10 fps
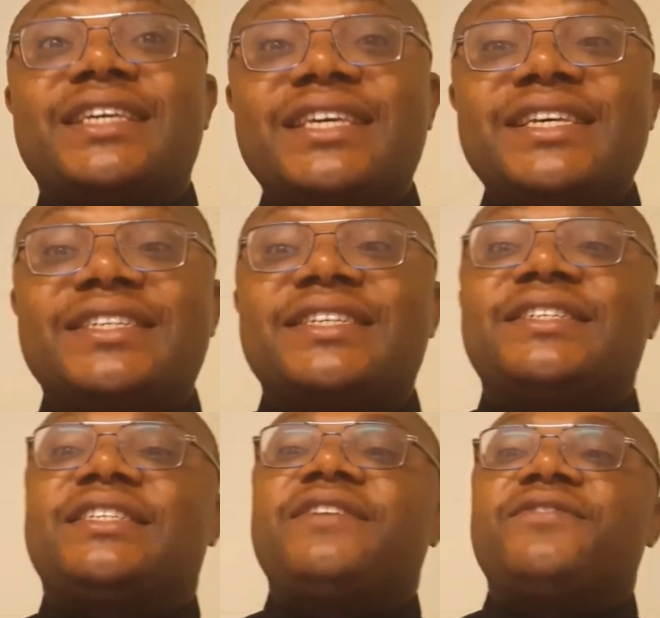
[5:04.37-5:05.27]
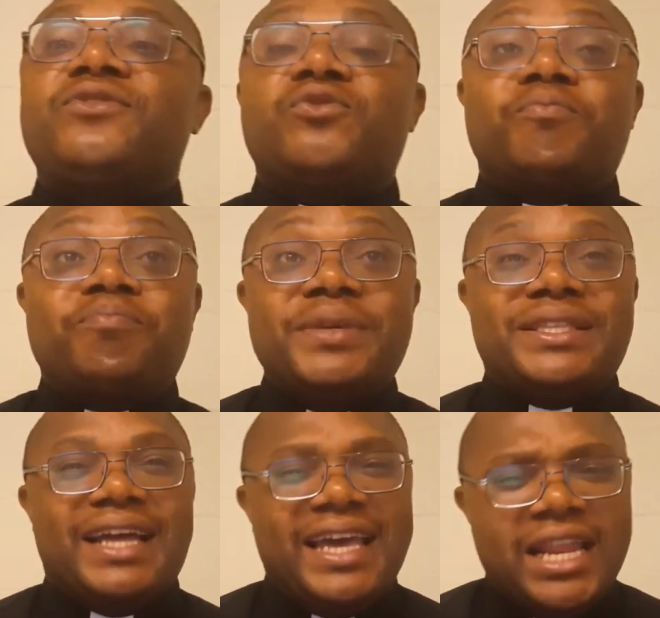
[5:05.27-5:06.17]
keys is given to
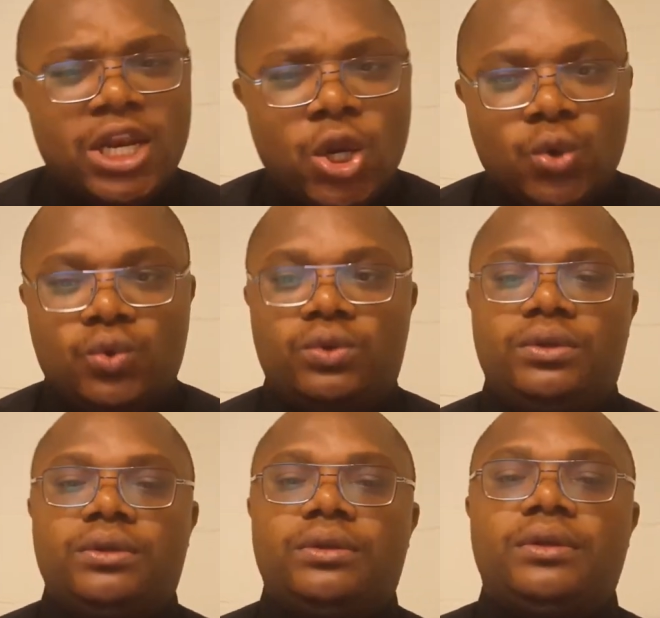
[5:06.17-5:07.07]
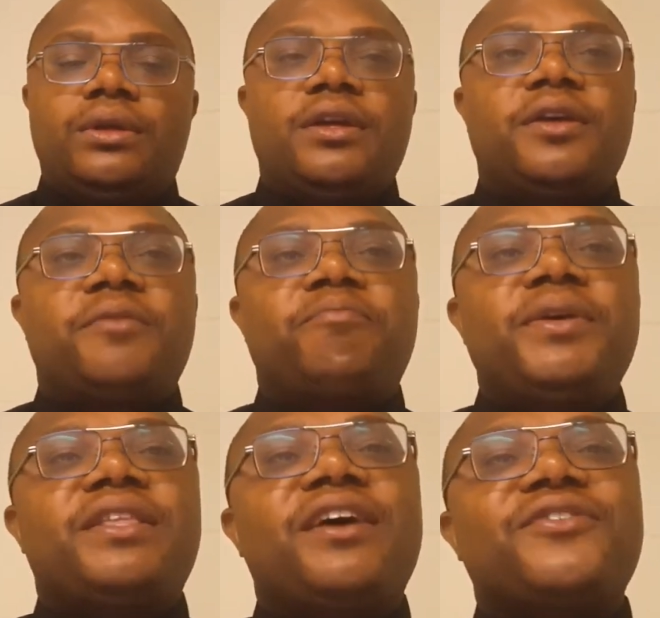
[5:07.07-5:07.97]
Peter alone.
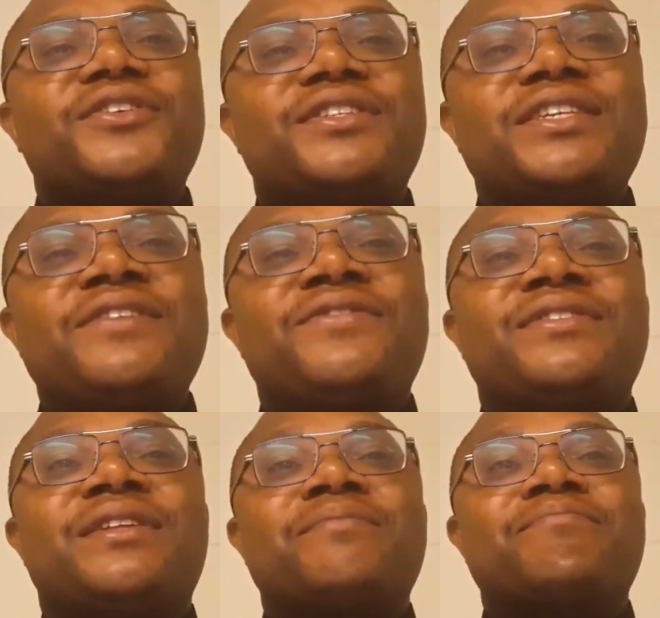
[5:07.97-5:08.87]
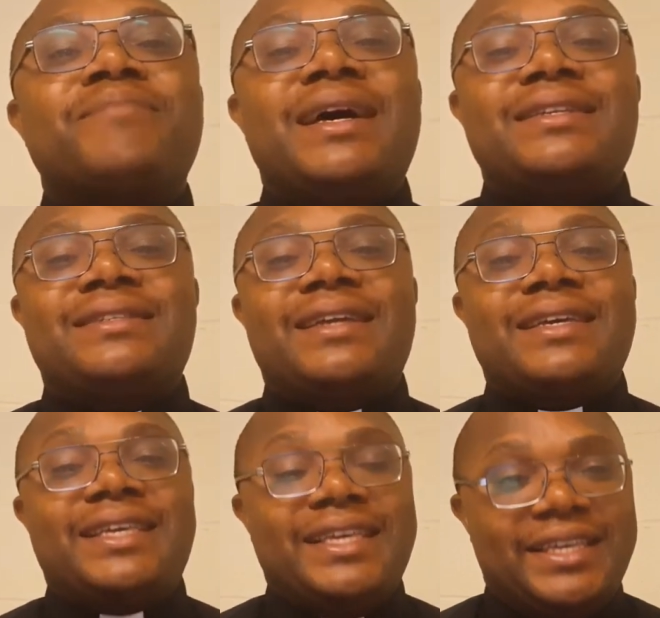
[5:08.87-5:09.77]
Peter received the master
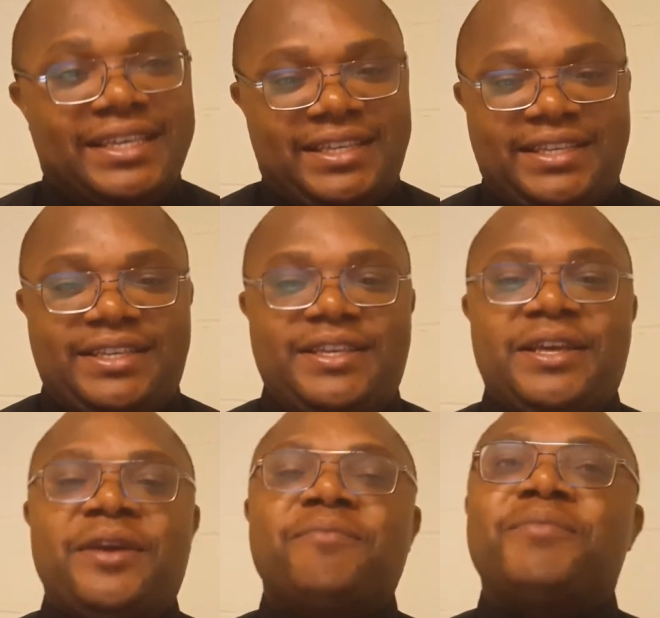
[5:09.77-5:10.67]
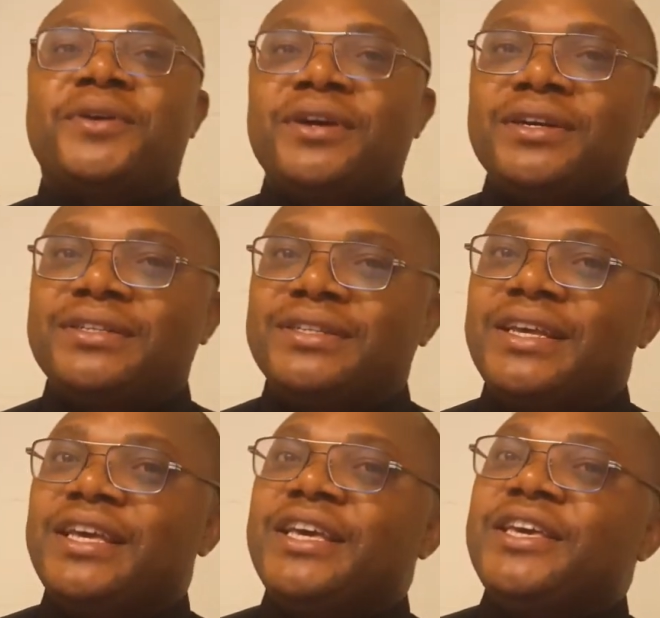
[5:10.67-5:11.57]
key because
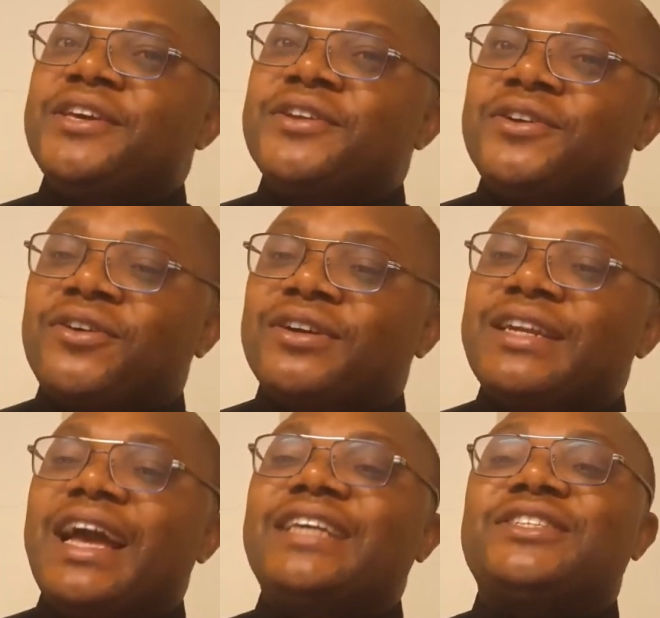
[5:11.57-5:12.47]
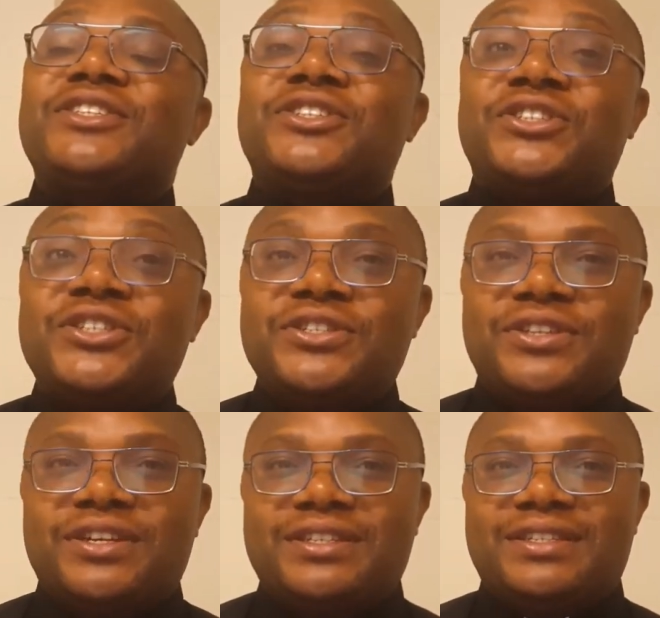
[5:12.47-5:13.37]
he recognized
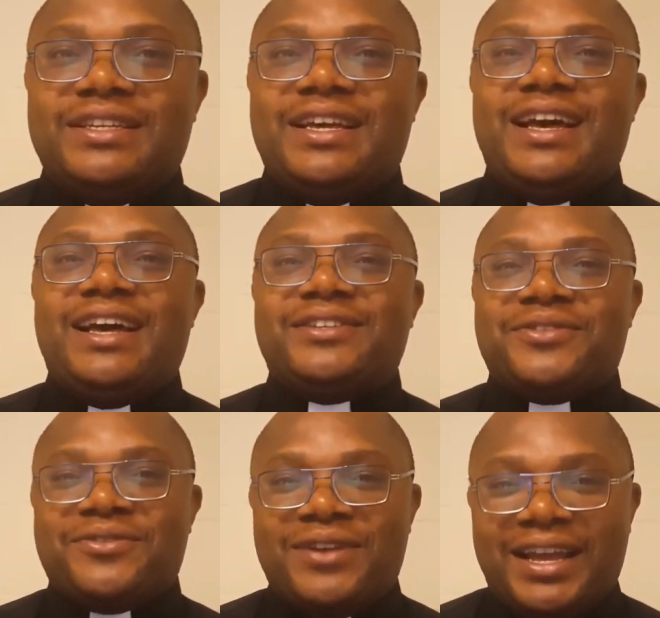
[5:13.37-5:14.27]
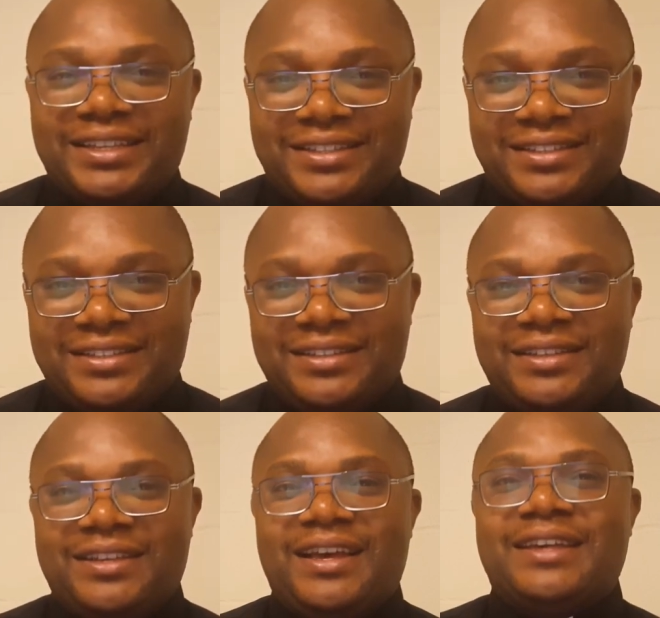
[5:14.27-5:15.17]
Jesus as Christ,
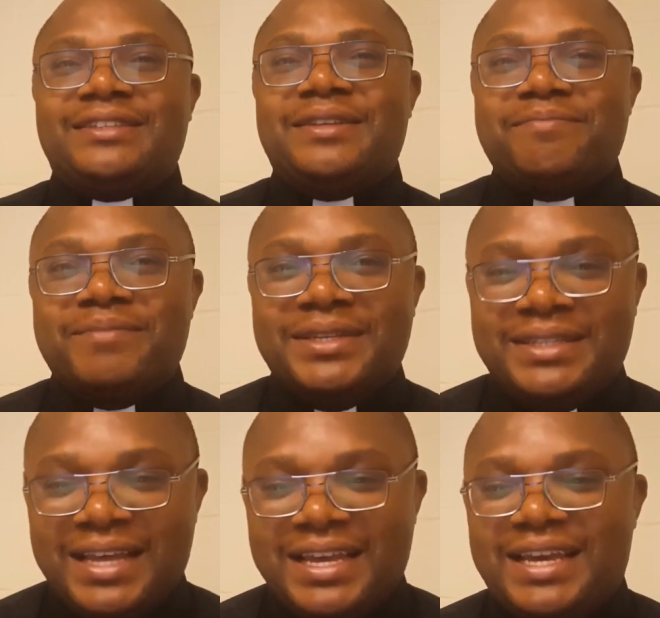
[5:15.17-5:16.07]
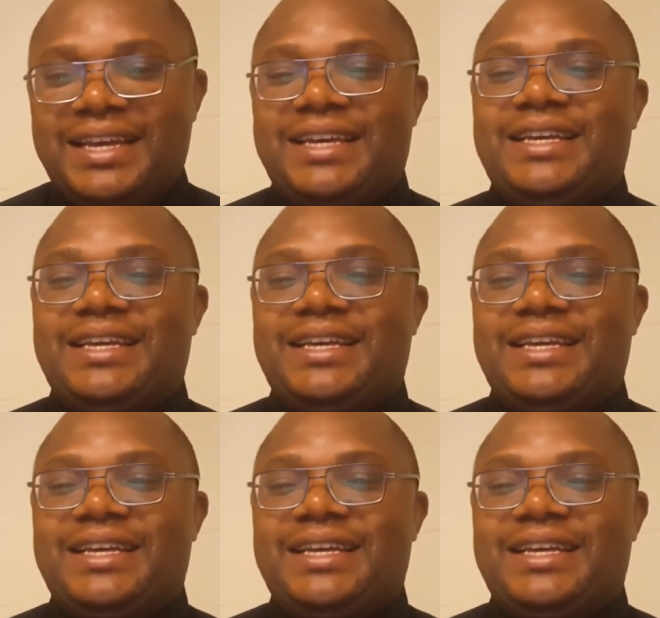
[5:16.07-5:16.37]
as the Messiah.